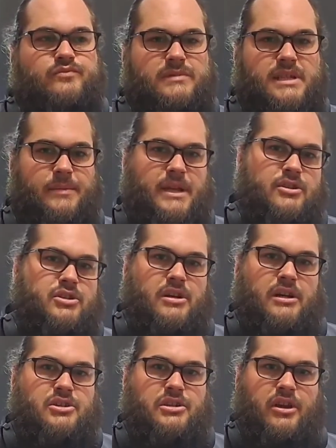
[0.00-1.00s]
something else you
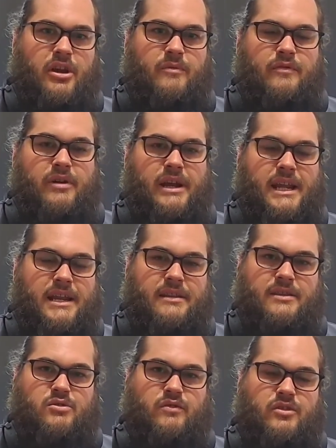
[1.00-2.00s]
guys should know before I get into
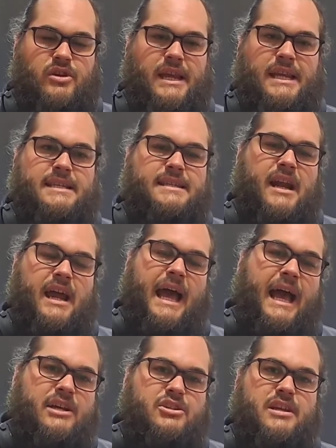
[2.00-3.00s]
this review is that I
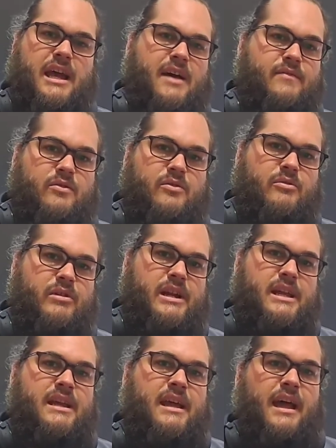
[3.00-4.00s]
actually have
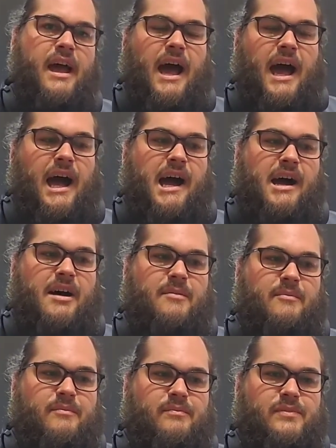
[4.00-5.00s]
already
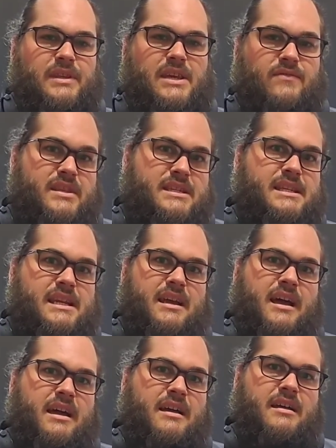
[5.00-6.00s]
given the
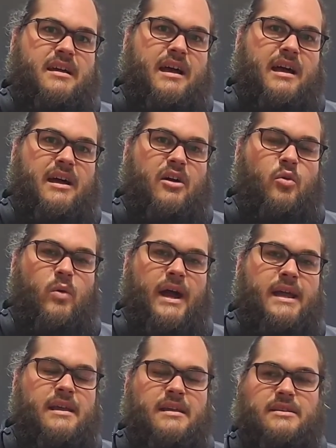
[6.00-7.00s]
sneaker
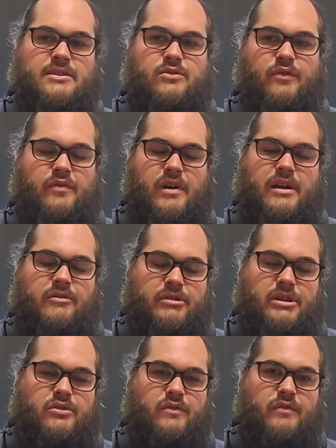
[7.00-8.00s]
away to a
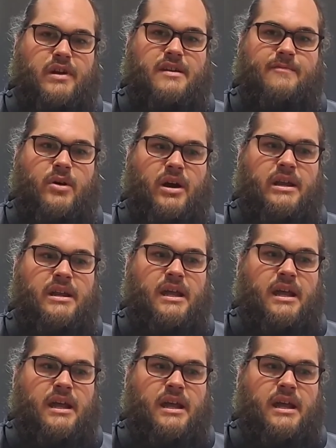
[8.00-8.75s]
really good friend of mine.